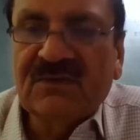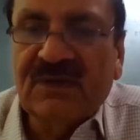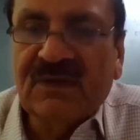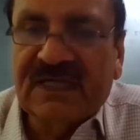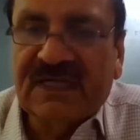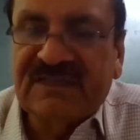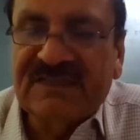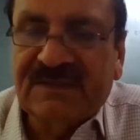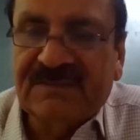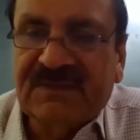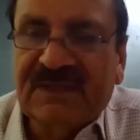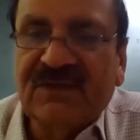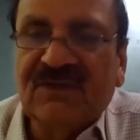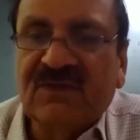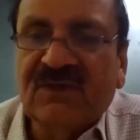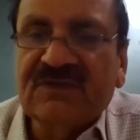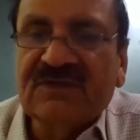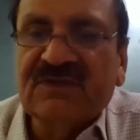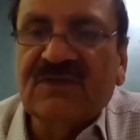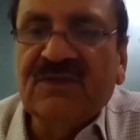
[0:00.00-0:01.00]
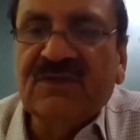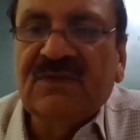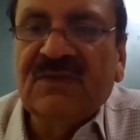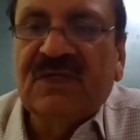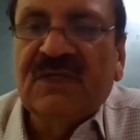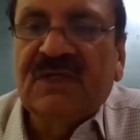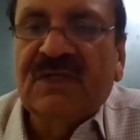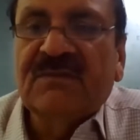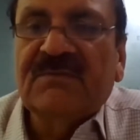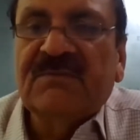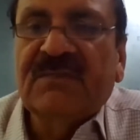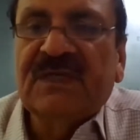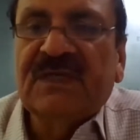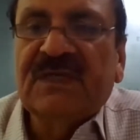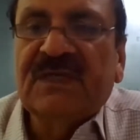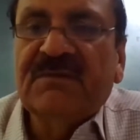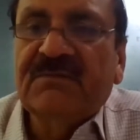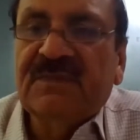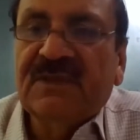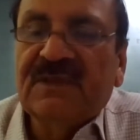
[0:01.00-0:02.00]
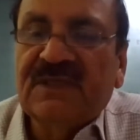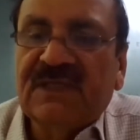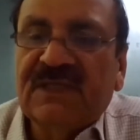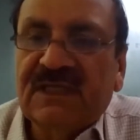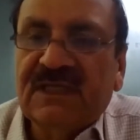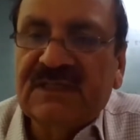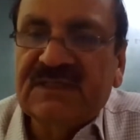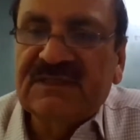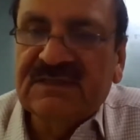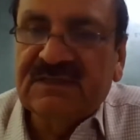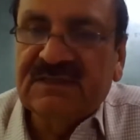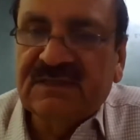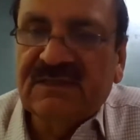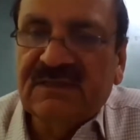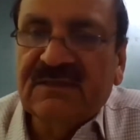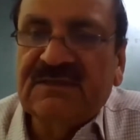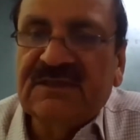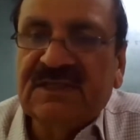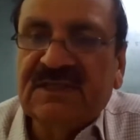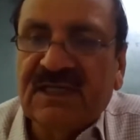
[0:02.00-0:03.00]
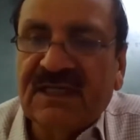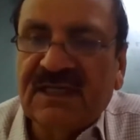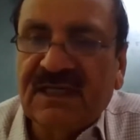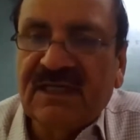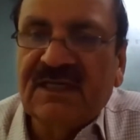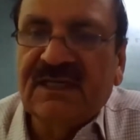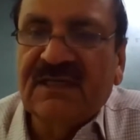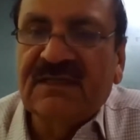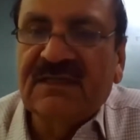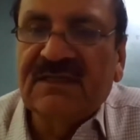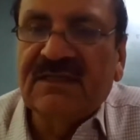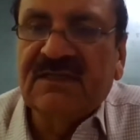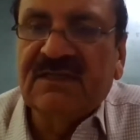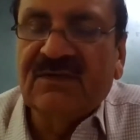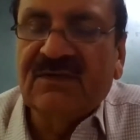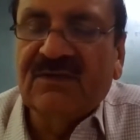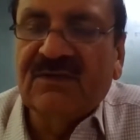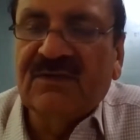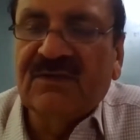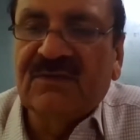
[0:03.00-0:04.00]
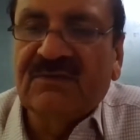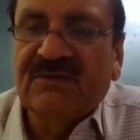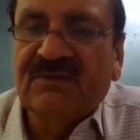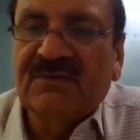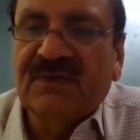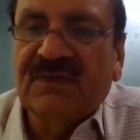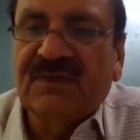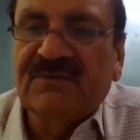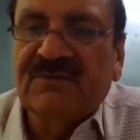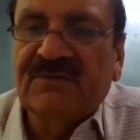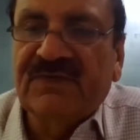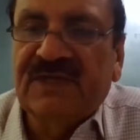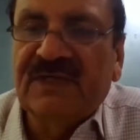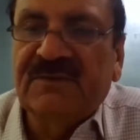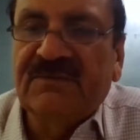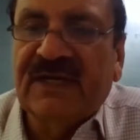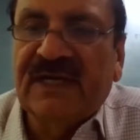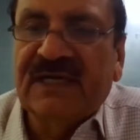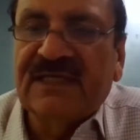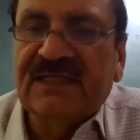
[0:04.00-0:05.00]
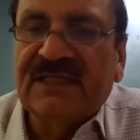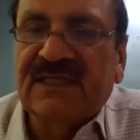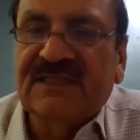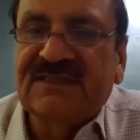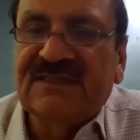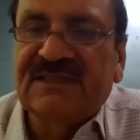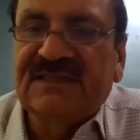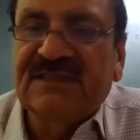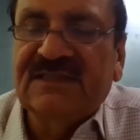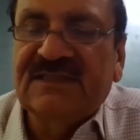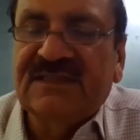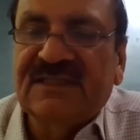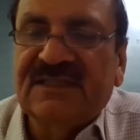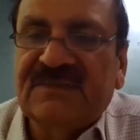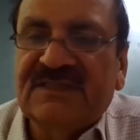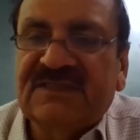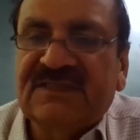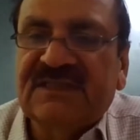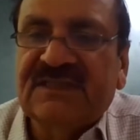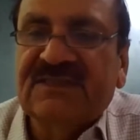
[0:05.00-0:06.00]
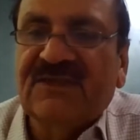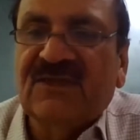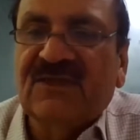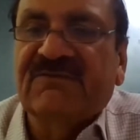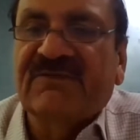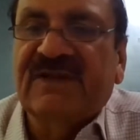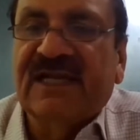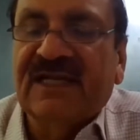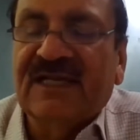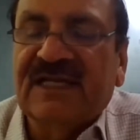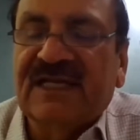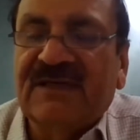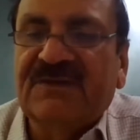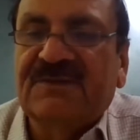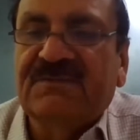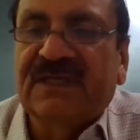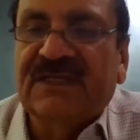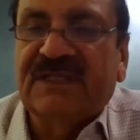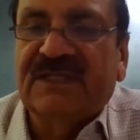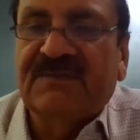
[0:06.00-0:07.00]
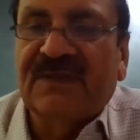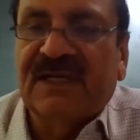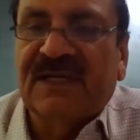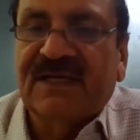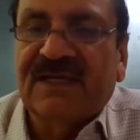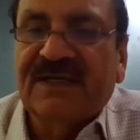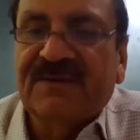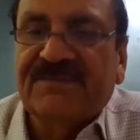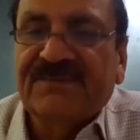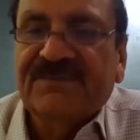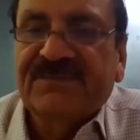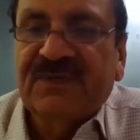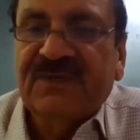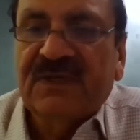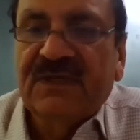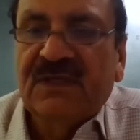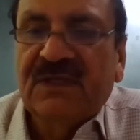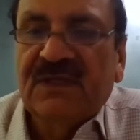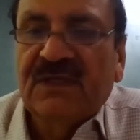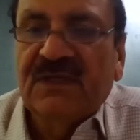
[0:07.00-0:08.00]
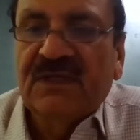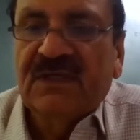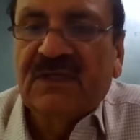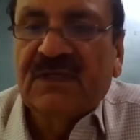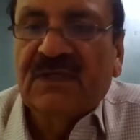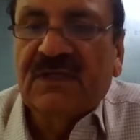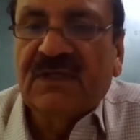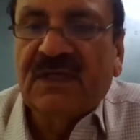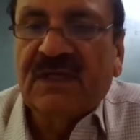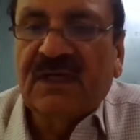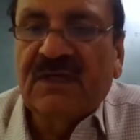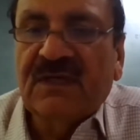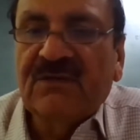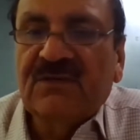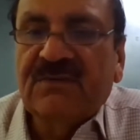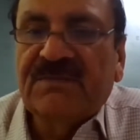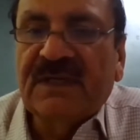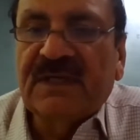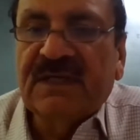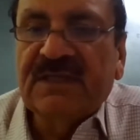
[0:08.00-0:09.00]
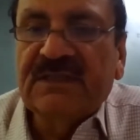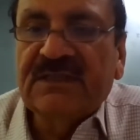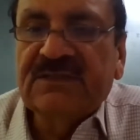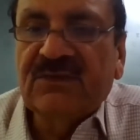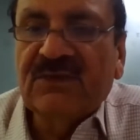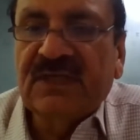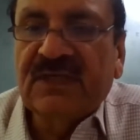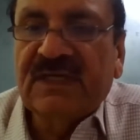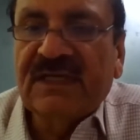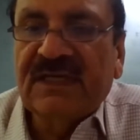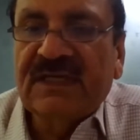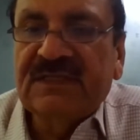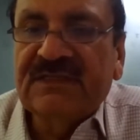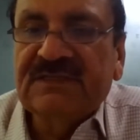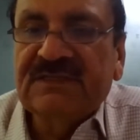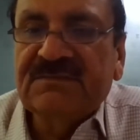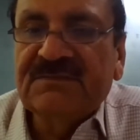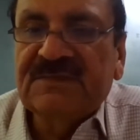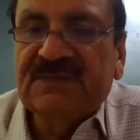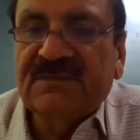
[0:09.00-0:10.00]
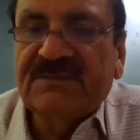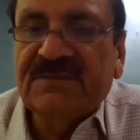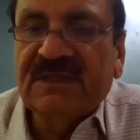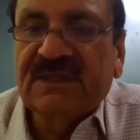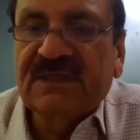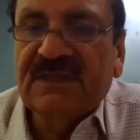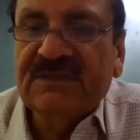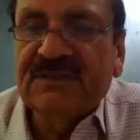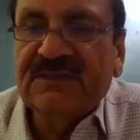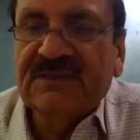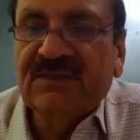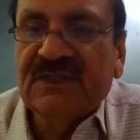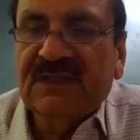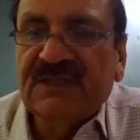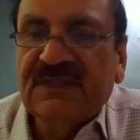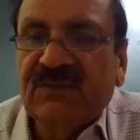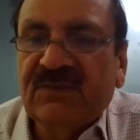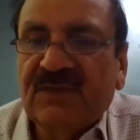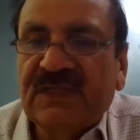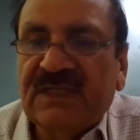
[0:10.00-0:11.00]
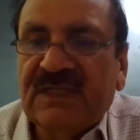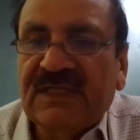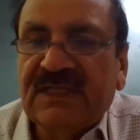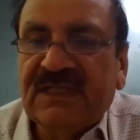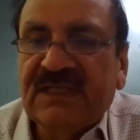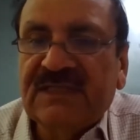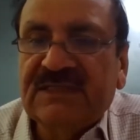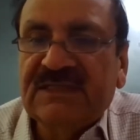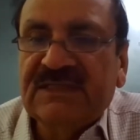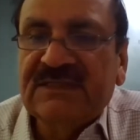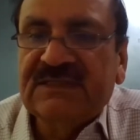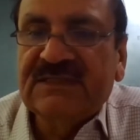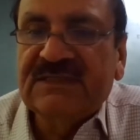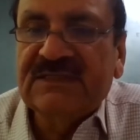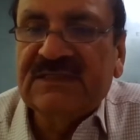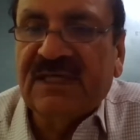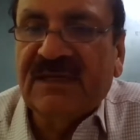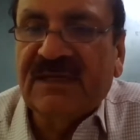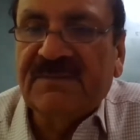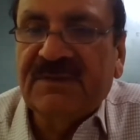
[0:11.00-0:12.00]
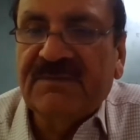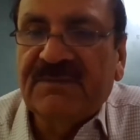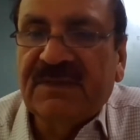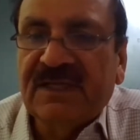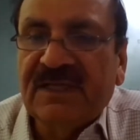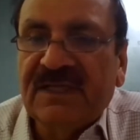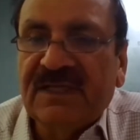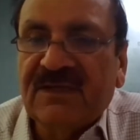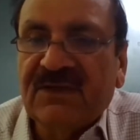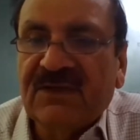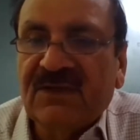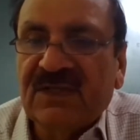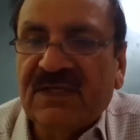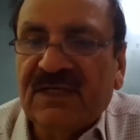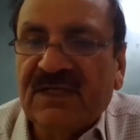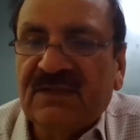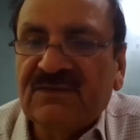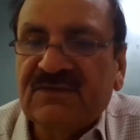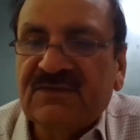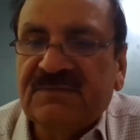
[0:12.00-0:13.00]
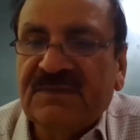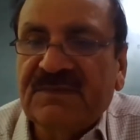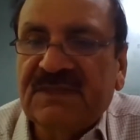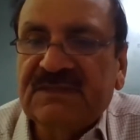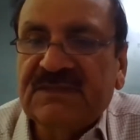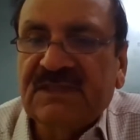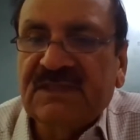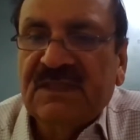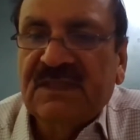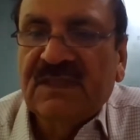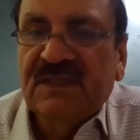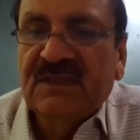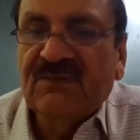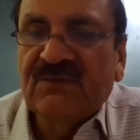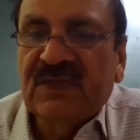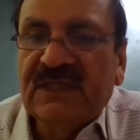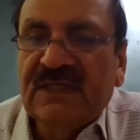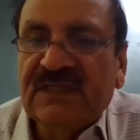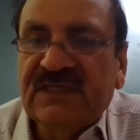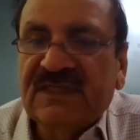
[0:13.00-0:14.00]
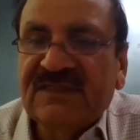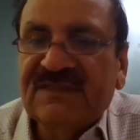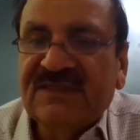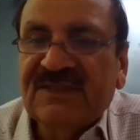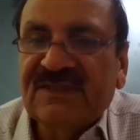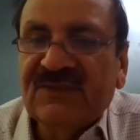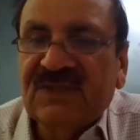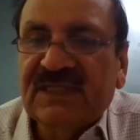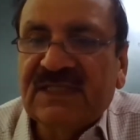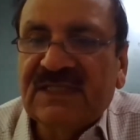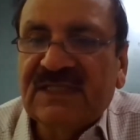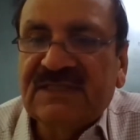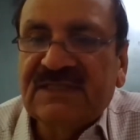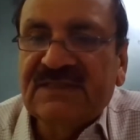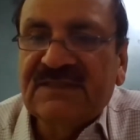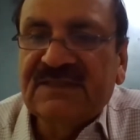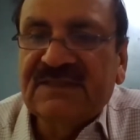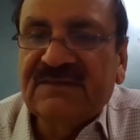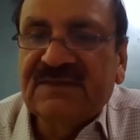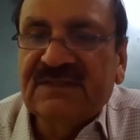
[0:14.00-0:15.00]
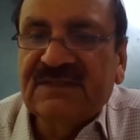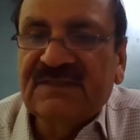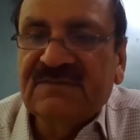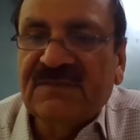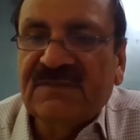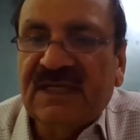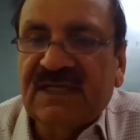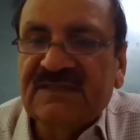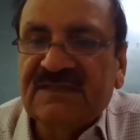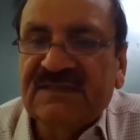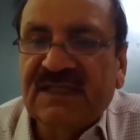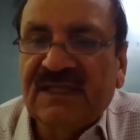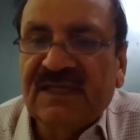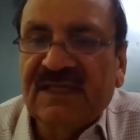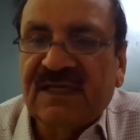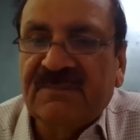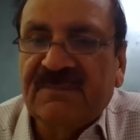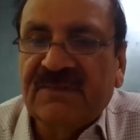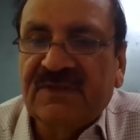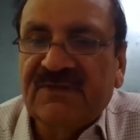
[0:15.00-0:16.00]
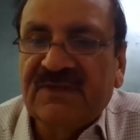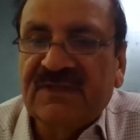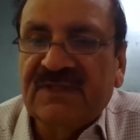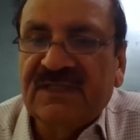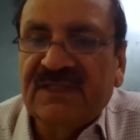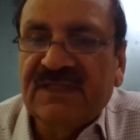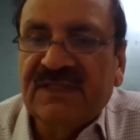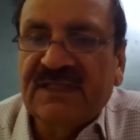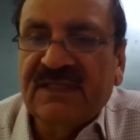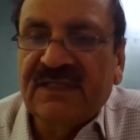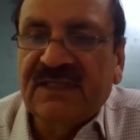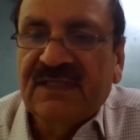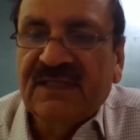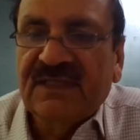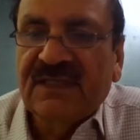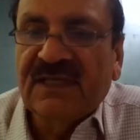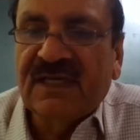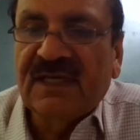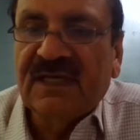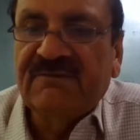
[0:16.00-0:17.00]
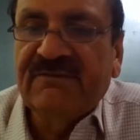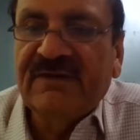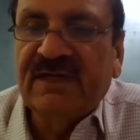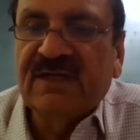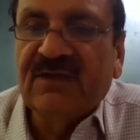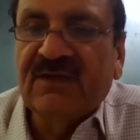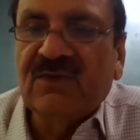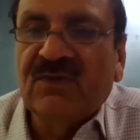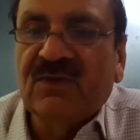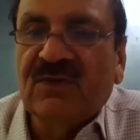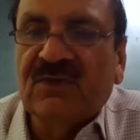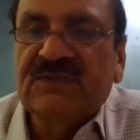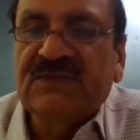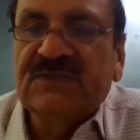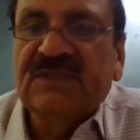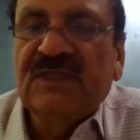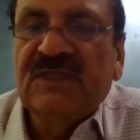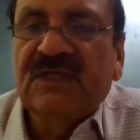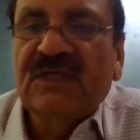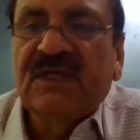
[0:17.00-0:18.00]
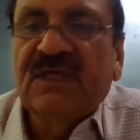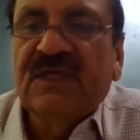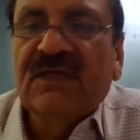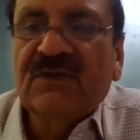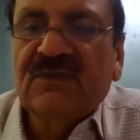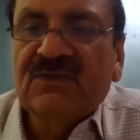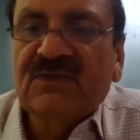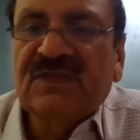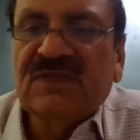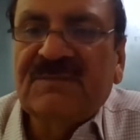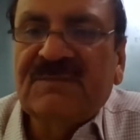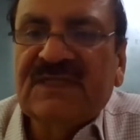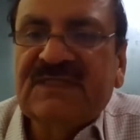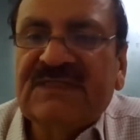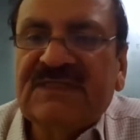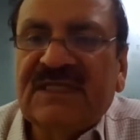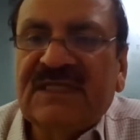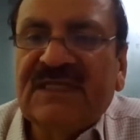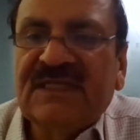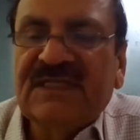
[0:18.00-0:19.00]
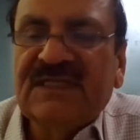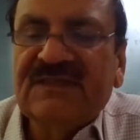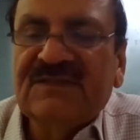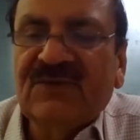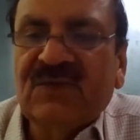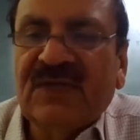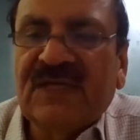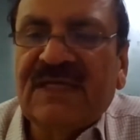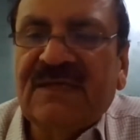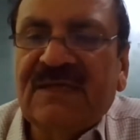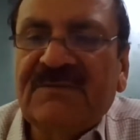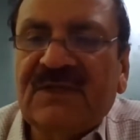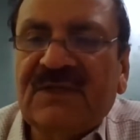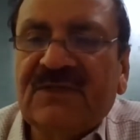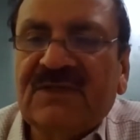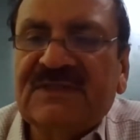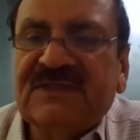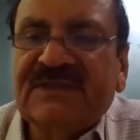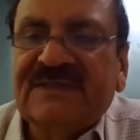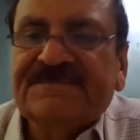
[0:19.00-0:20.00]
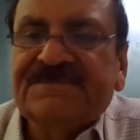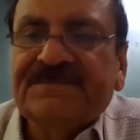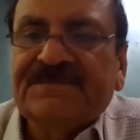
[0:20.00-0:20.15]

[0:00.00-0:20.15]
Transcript: accepting also. But there is general, feedback that CGTMSE is not welcomed by the bank. Now, Pankaj Arora writes, Mr. Pankaj Arora, the political agency is happy making tall announcements, while the executing agency, which is banks, they are happy within their cave and cohorts. Now, to some extent, it is okay because